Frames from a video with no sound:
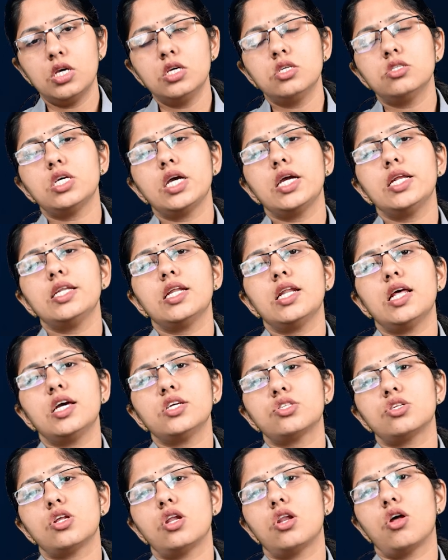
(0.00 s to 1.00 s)
So,
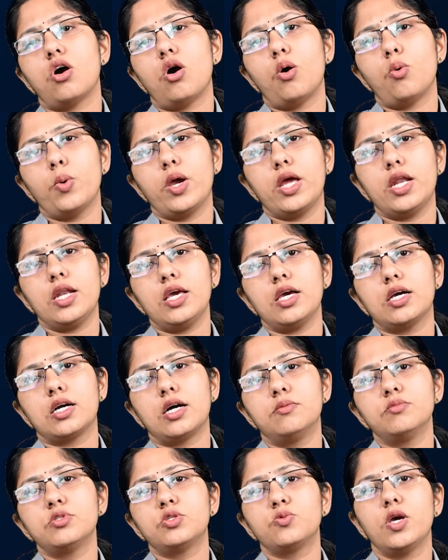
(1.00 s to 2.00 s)
international law mainly
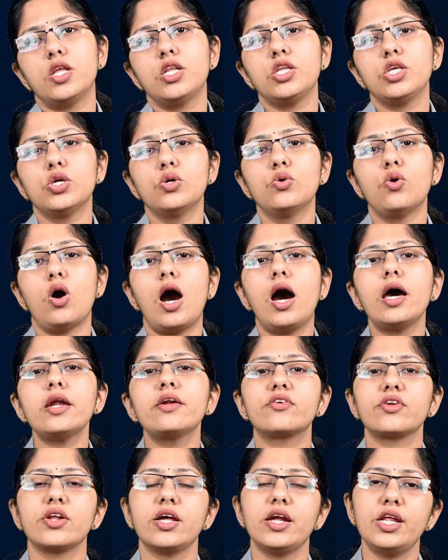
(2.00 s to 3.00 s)
comes when you are
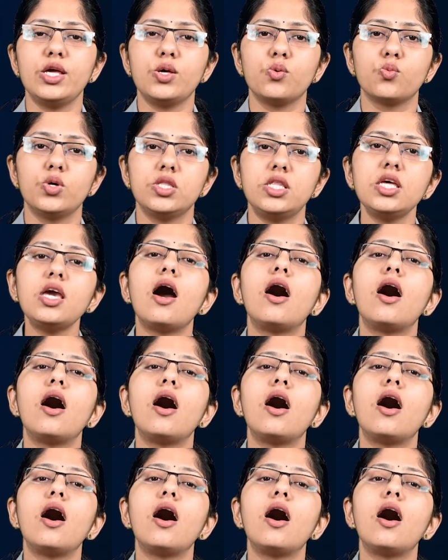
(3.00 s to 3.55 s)
trading with the